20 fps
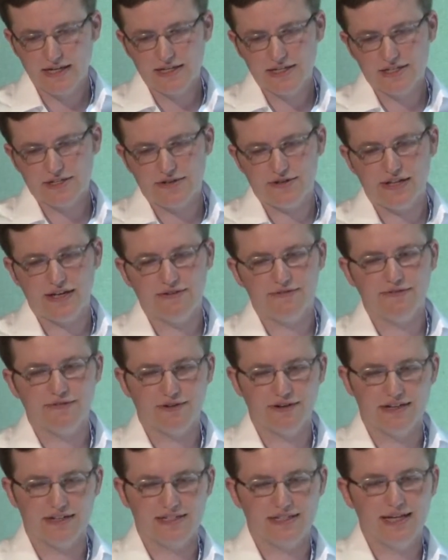so that,
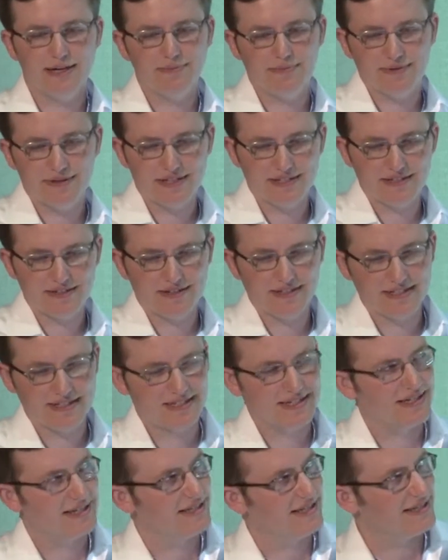for example, as you can
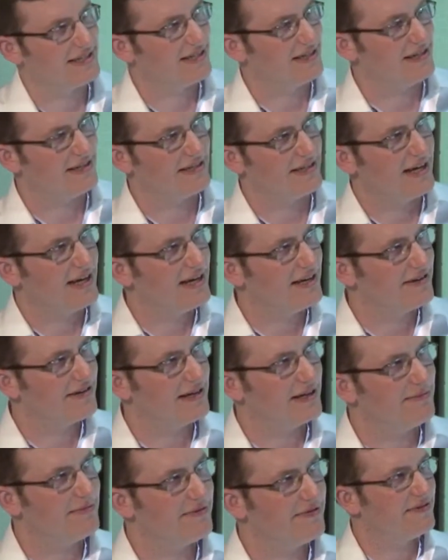see in this little
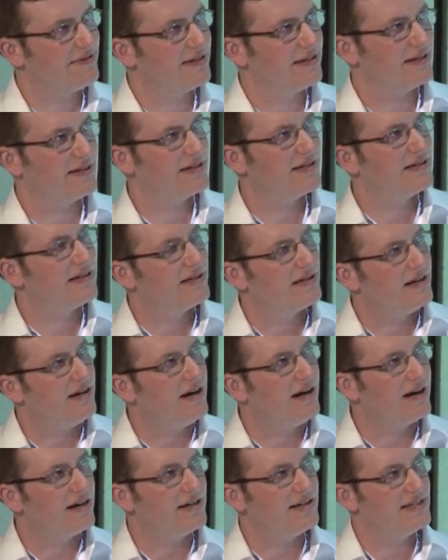diagram, the
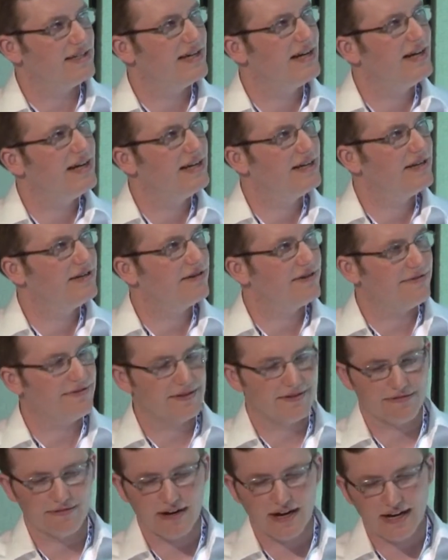car is hidden or if
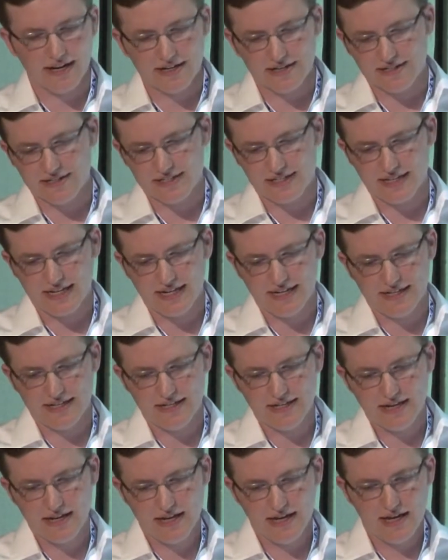the rider is
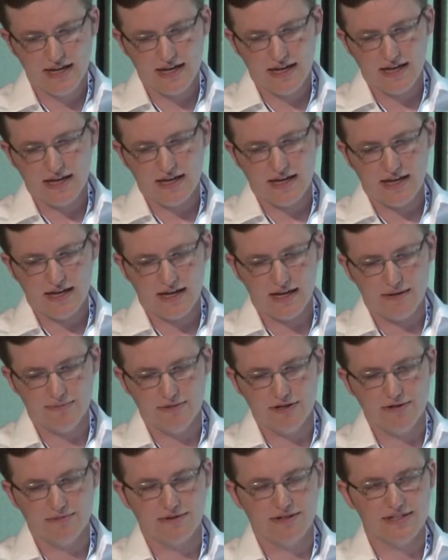hidden,
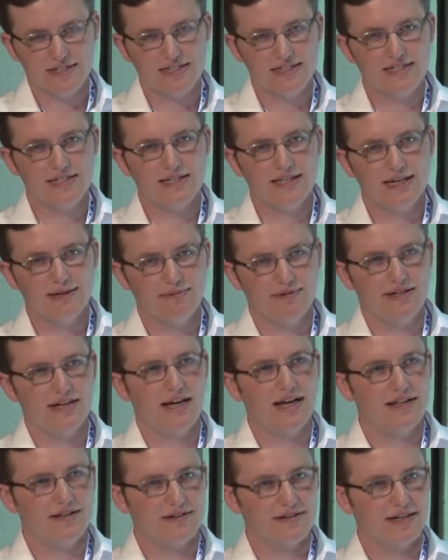Uber is still able to
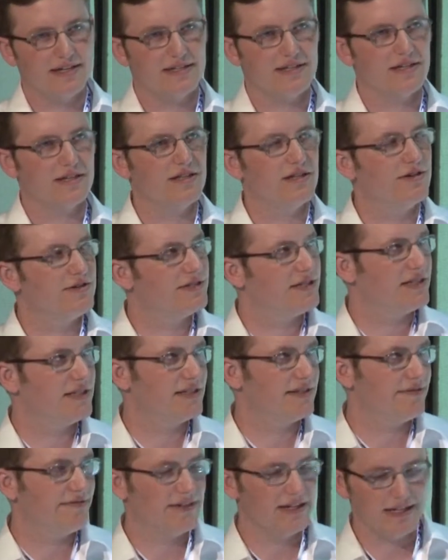allocate the
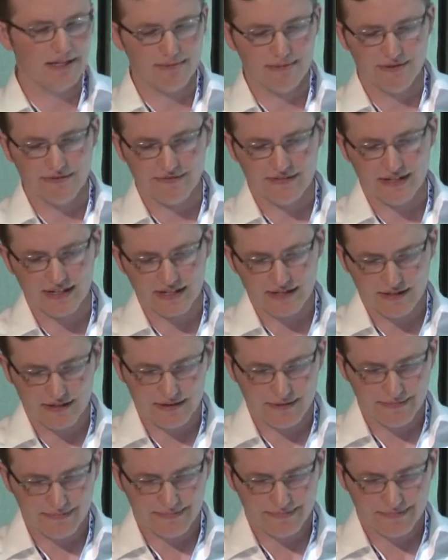closest available vehicle.